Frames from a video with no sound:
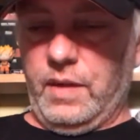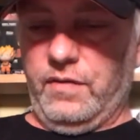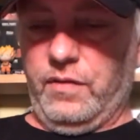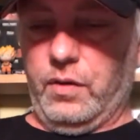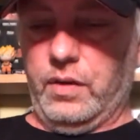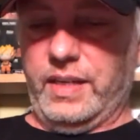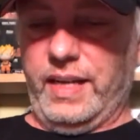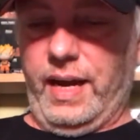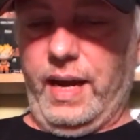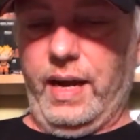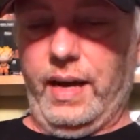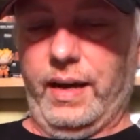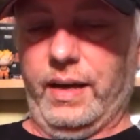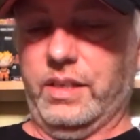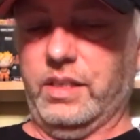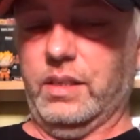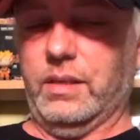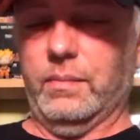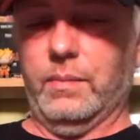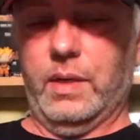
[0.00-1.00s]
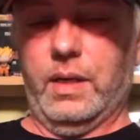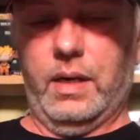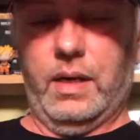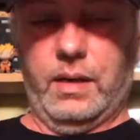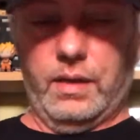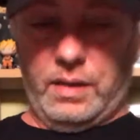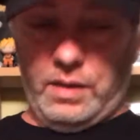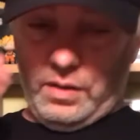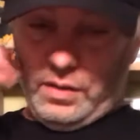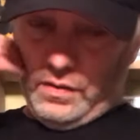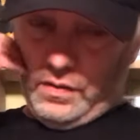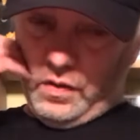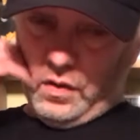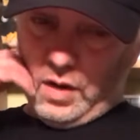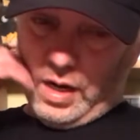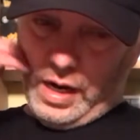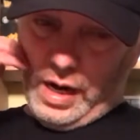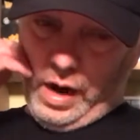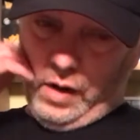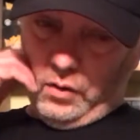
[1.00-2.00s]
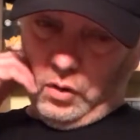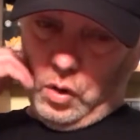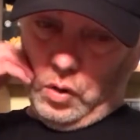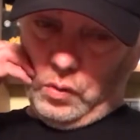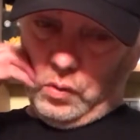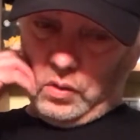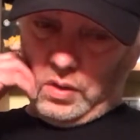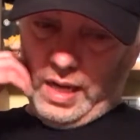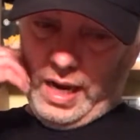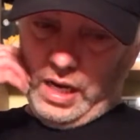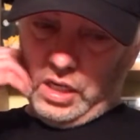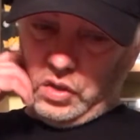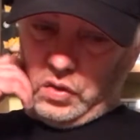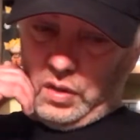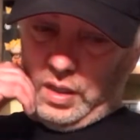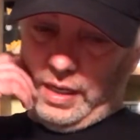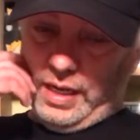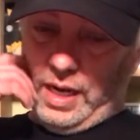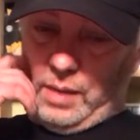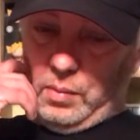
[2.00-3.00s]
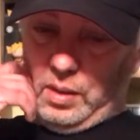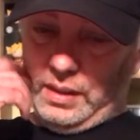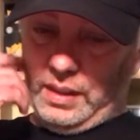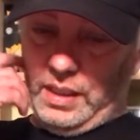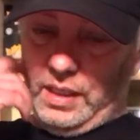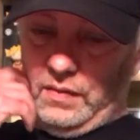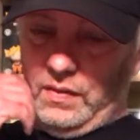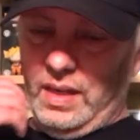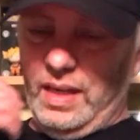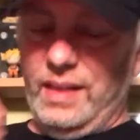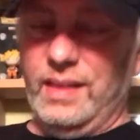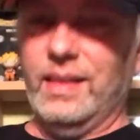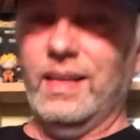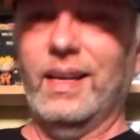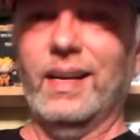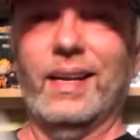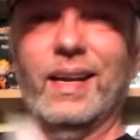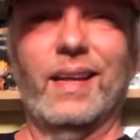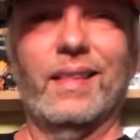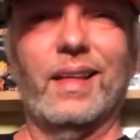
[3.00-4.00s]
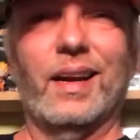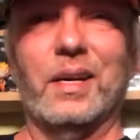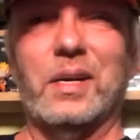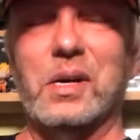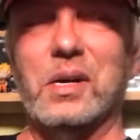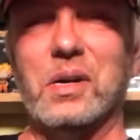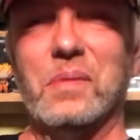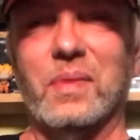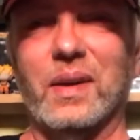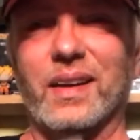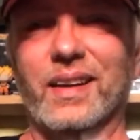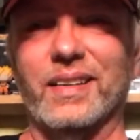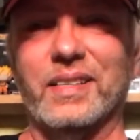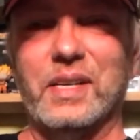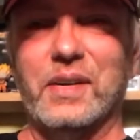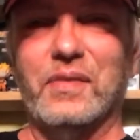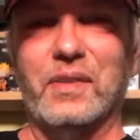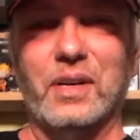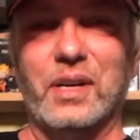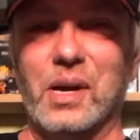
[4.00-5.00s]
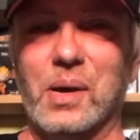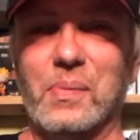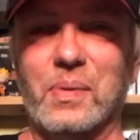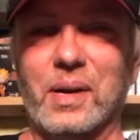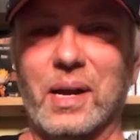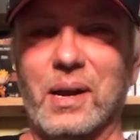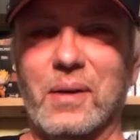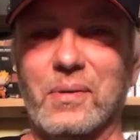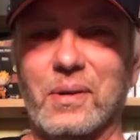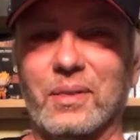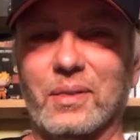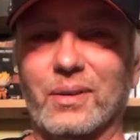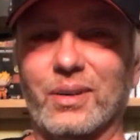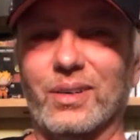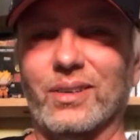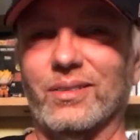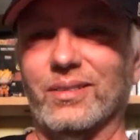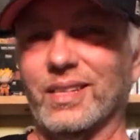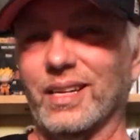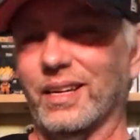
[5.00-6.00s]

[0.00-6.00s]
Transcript: for tax, uh, for our local tax rate, I believe. Then again, that could have been a different company I went through,